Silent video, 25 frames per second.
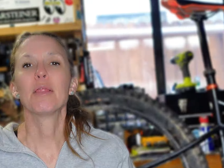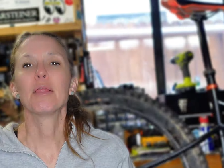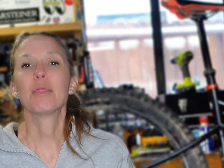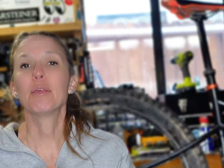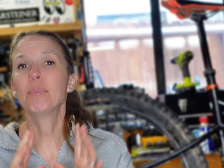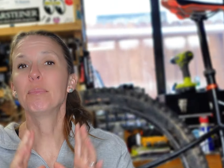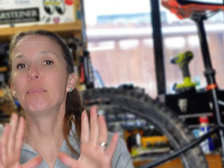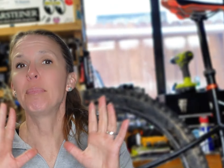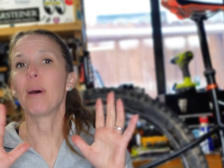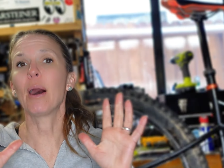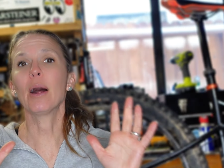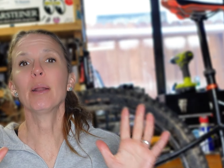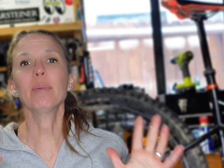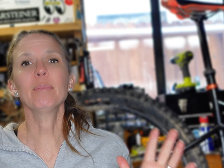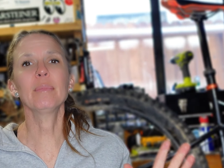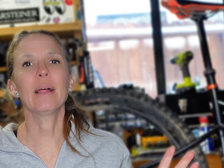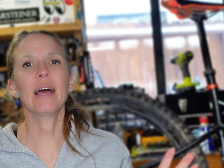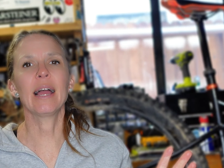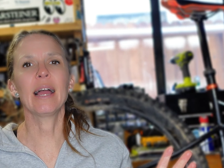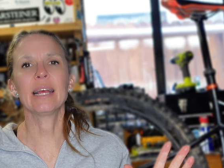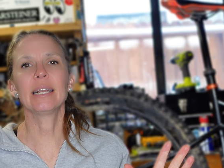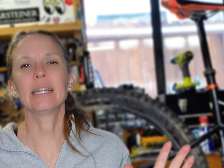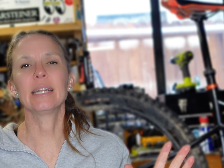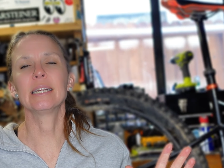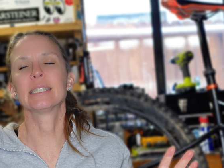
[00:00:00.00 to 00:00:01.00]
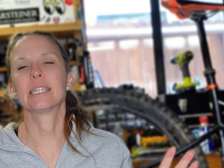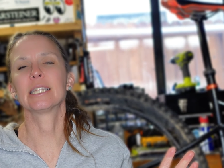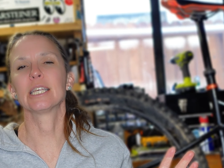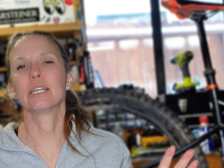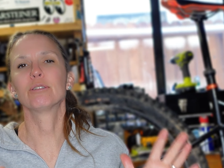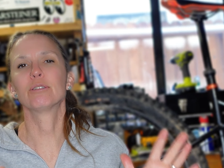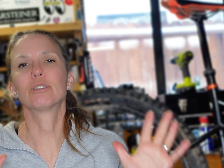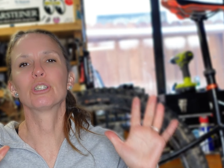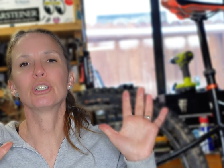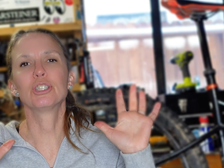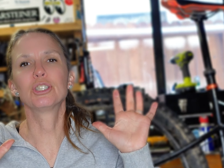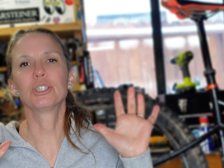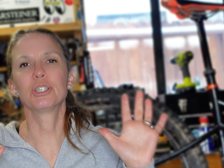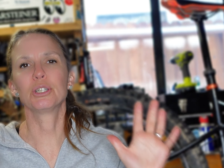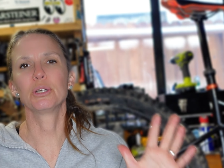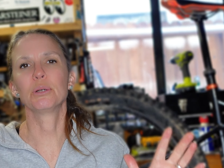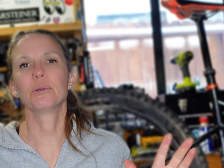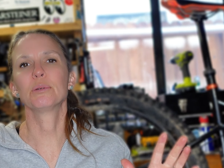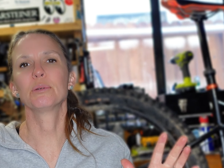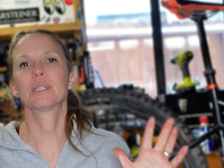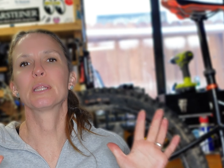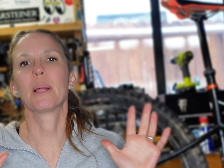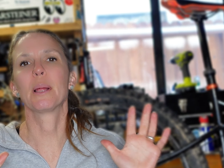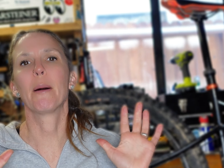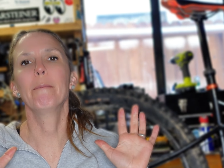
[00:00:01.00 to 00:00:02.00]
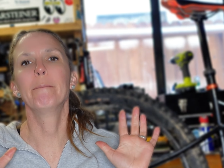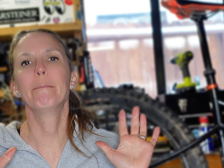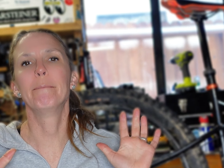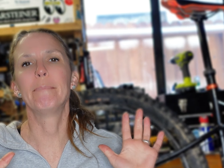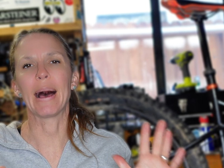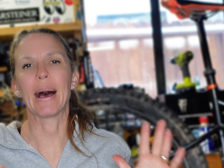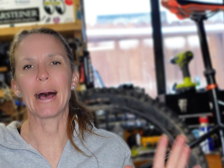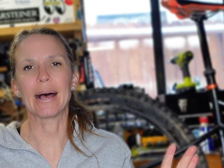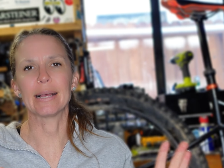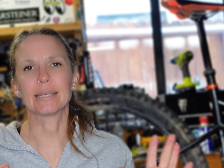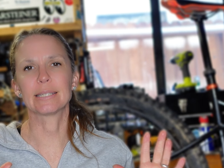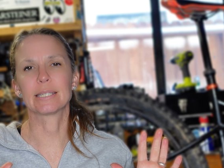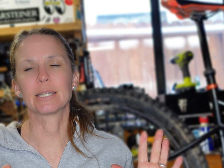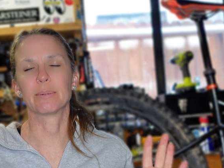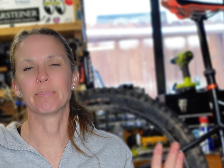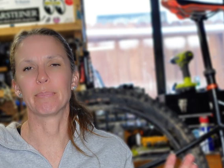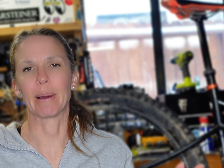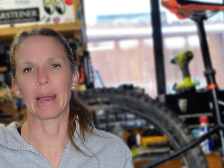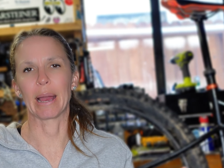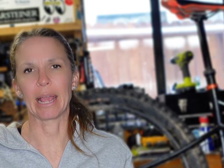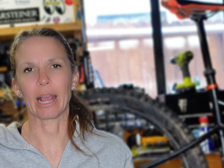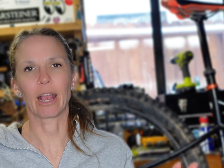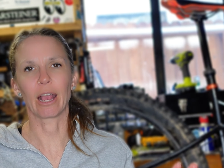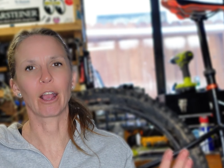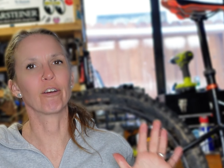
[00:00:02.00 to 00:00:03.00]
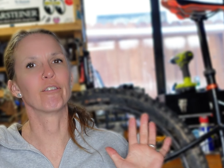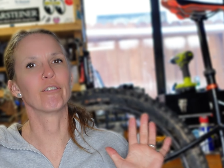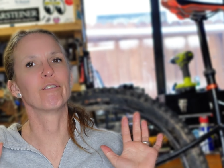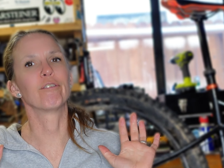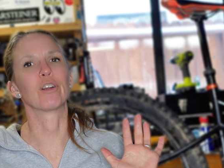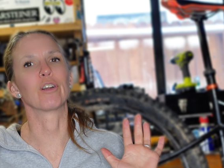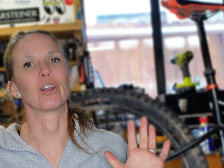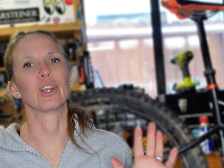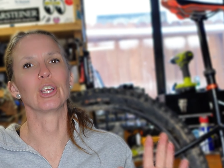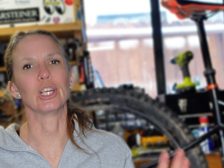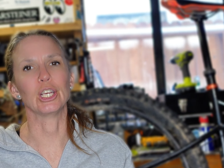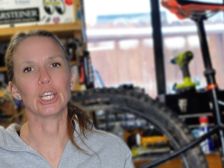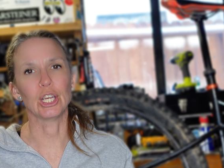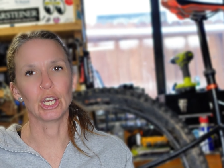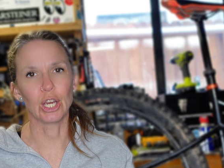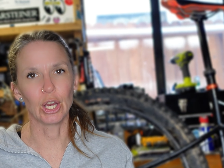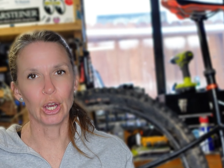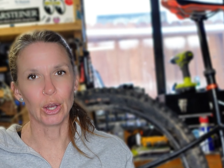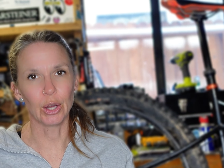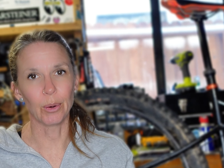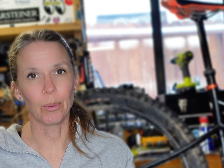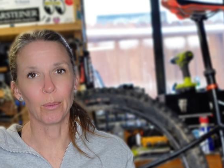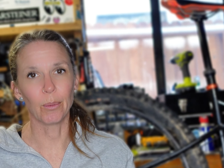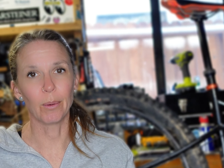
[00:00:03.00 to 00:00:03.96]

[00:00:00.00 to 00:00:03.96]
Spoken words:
The bottom line is that you should choose the best bike for you.